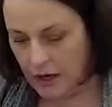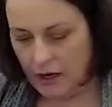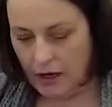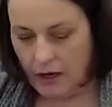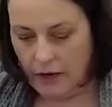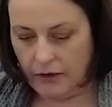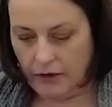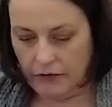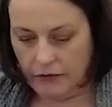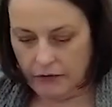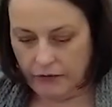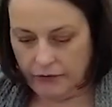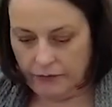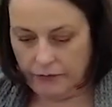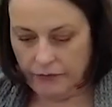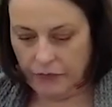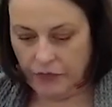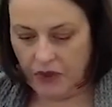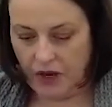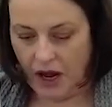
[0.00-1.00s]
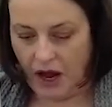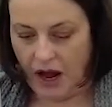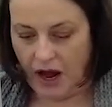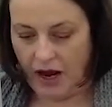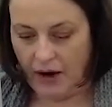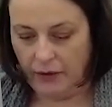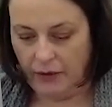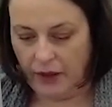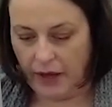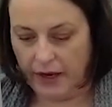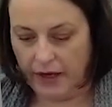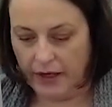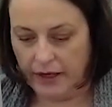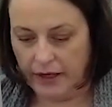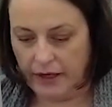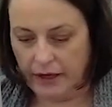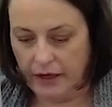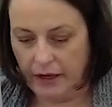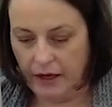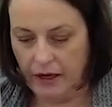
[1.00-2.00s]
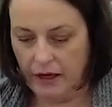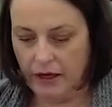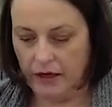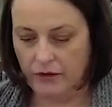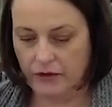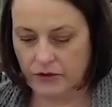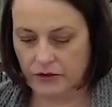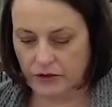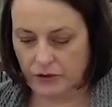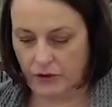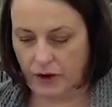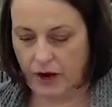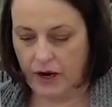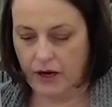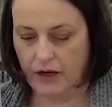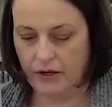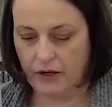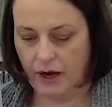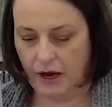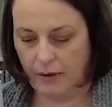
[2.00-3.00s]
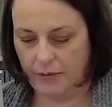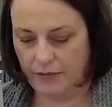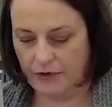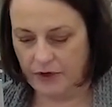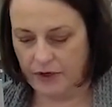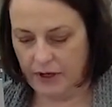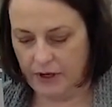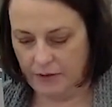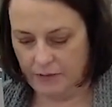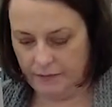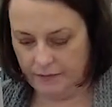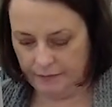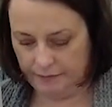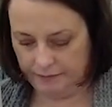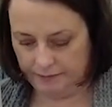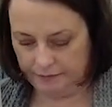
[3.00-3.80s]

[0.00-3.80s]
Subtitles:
and I like it, and so I adopted it.